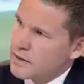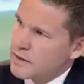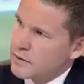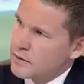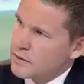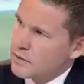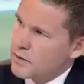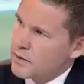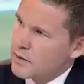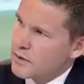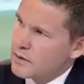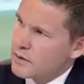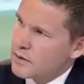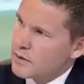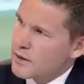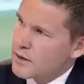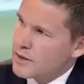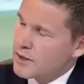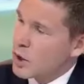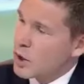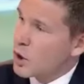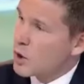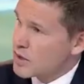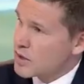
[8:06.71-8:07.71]
this for
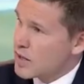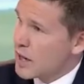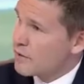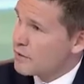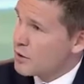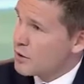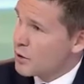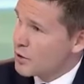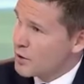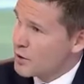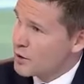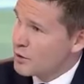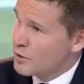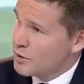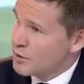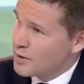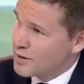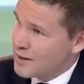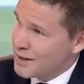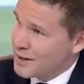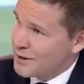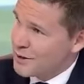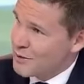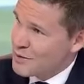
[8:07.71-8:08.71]
as long as I've known you
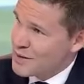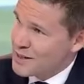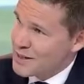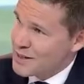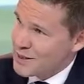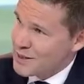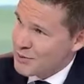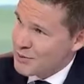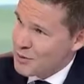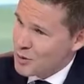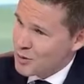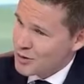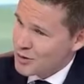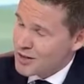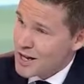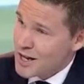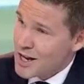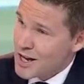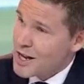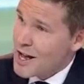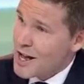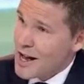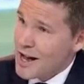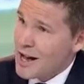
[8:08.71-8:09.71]
here at beIN Sports.
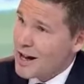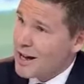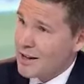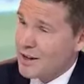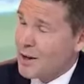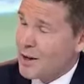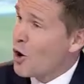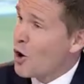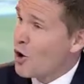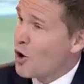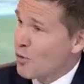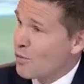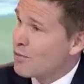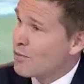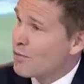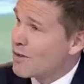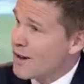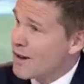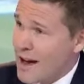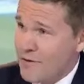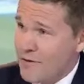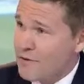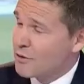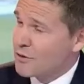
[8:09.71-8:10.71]
At home,
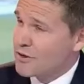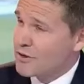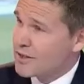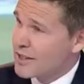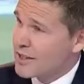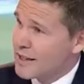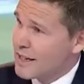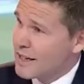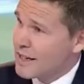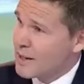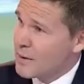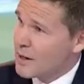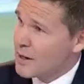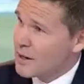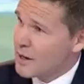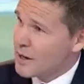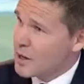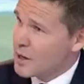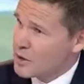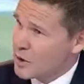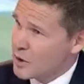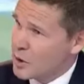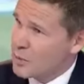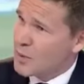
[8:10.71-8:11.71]
everyone's saying it about
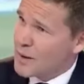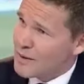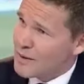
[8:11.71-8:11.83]
Arsenal,